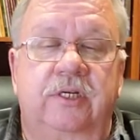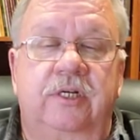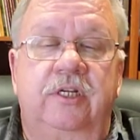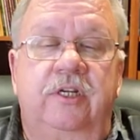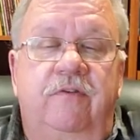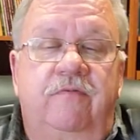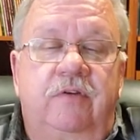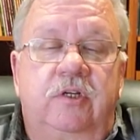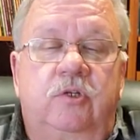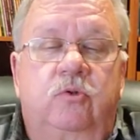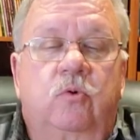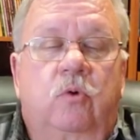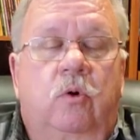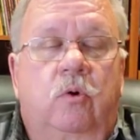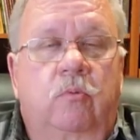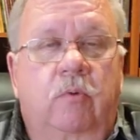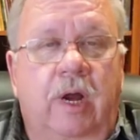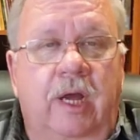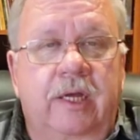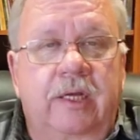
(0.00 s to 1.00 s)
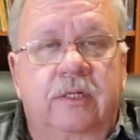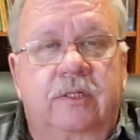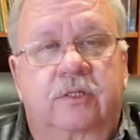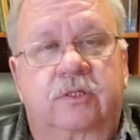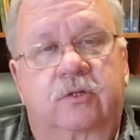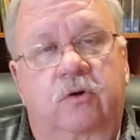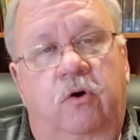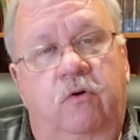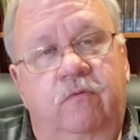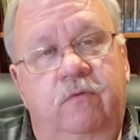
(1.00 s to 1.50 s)
individual
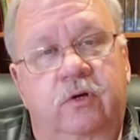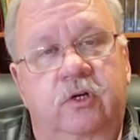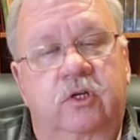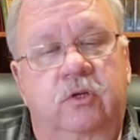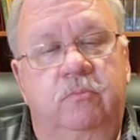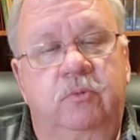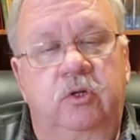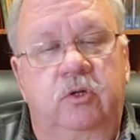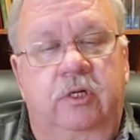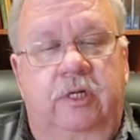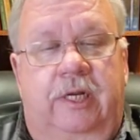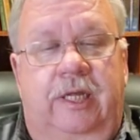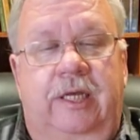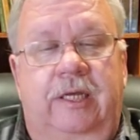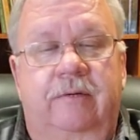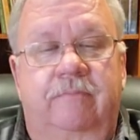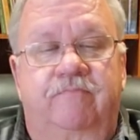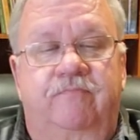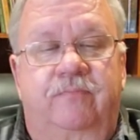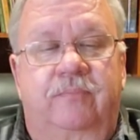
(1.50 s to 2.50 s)
rights over community,